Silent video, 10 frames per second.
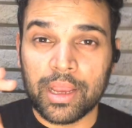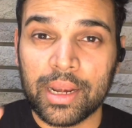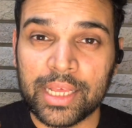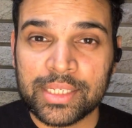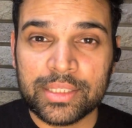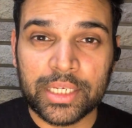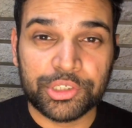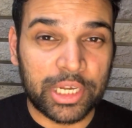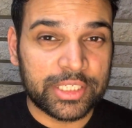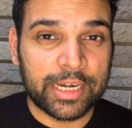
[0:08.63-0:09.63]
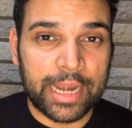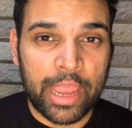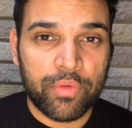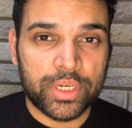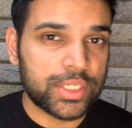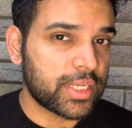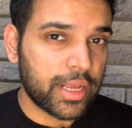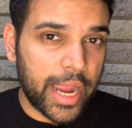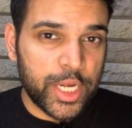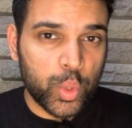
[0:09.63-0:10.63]
Glasses that translate languages and
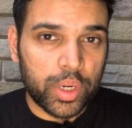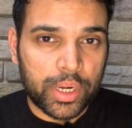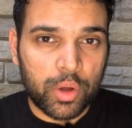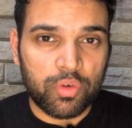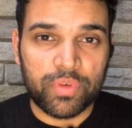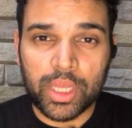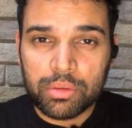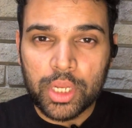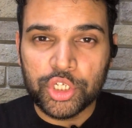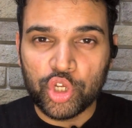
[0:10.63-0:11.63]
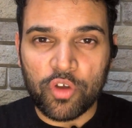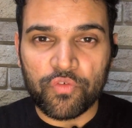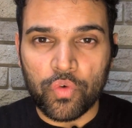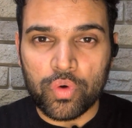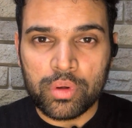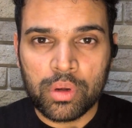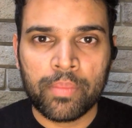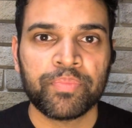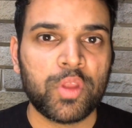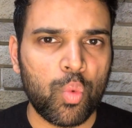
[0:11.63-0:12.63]
guide you around without touching your phone?
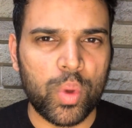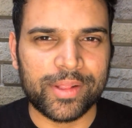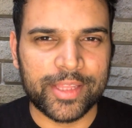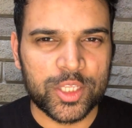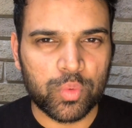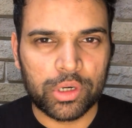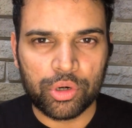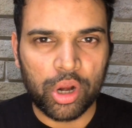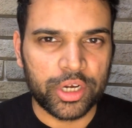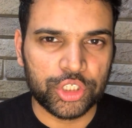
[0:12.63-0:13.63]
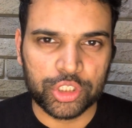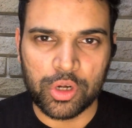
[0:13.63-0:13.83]
Well, that's what Rokid just